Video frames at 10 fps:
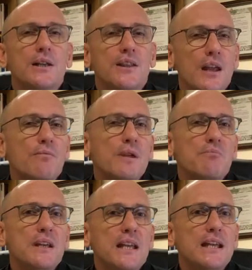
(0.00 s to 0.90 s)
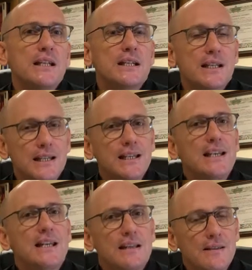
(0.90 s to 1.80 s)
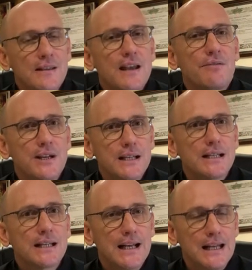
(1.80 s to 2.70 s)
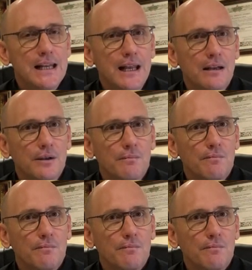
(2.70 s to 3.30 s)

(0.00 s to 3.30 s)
then we begin to see that there is a link.